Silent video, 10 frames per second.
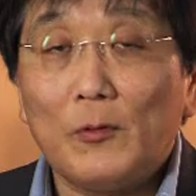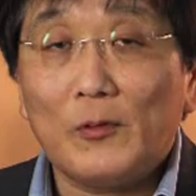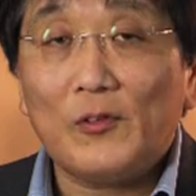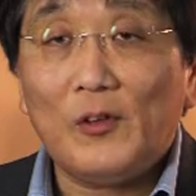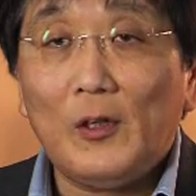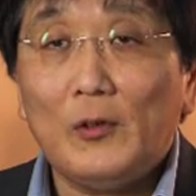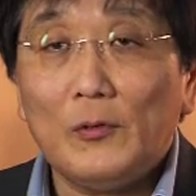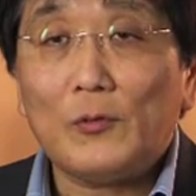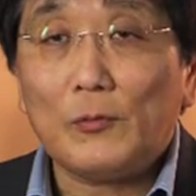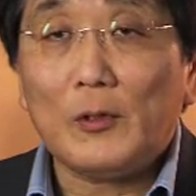For the CE
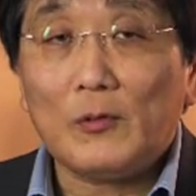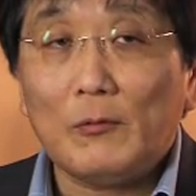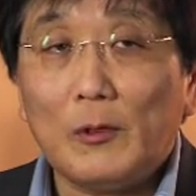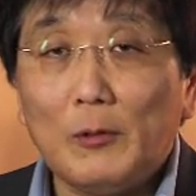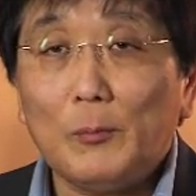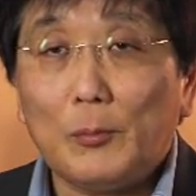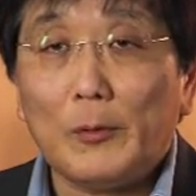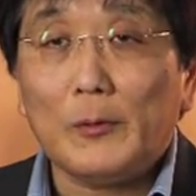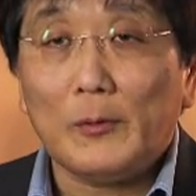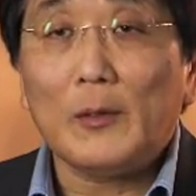industry, it's a very
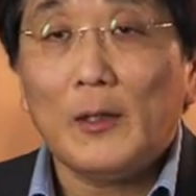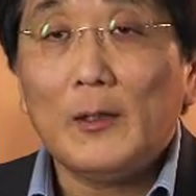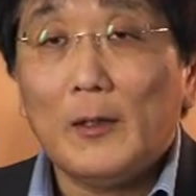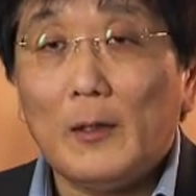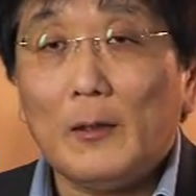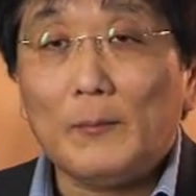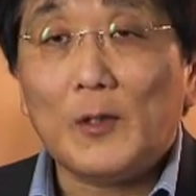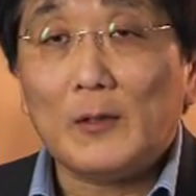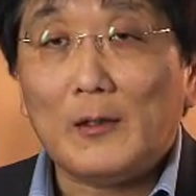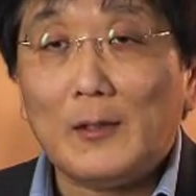important
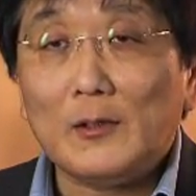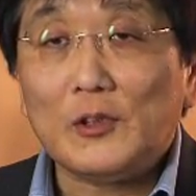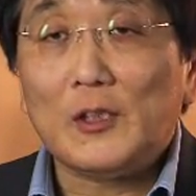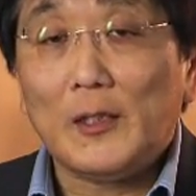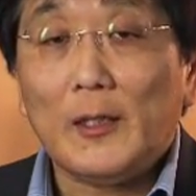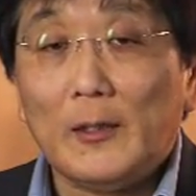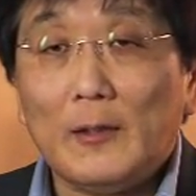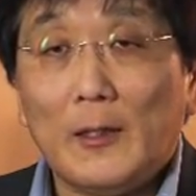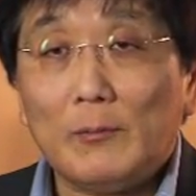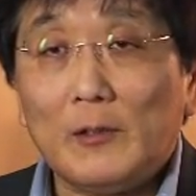technology
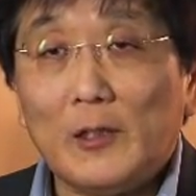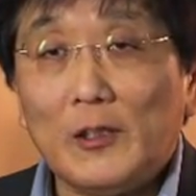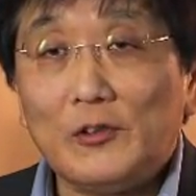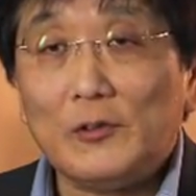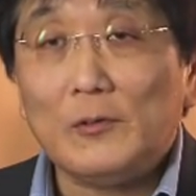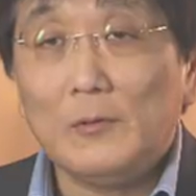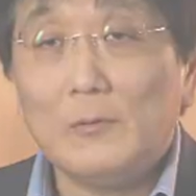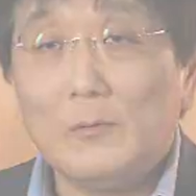and application.